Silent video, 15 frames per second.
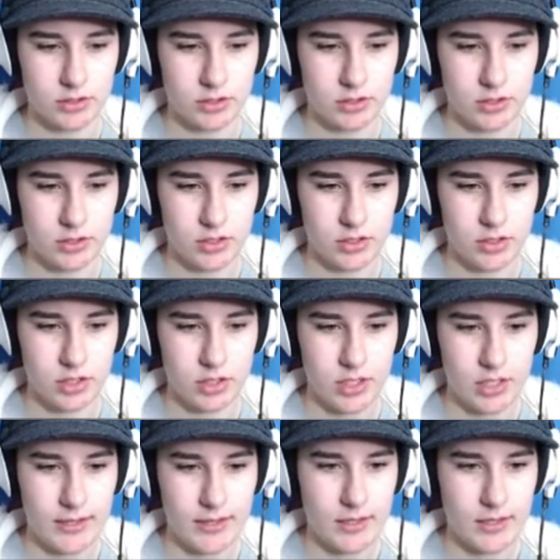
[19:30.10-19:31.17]
And then I'm actually
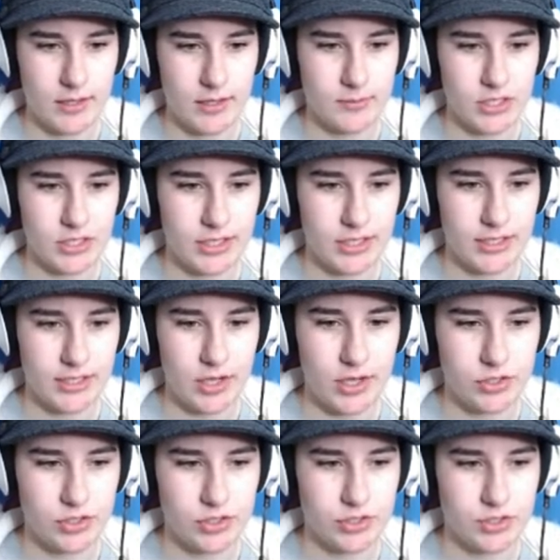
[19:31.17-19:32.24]
going to get her to do some
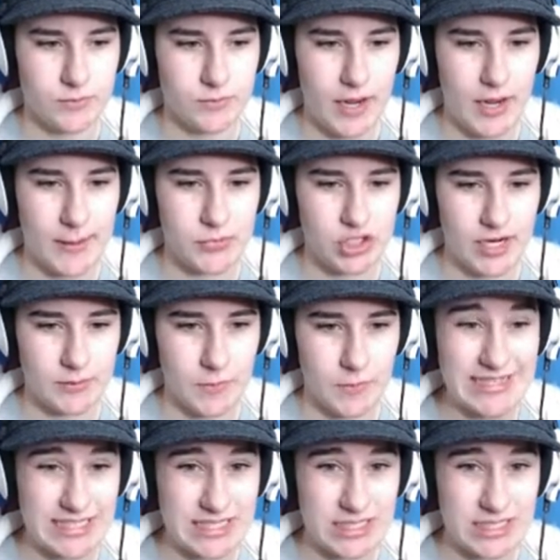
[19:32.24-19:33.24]
abstract painting.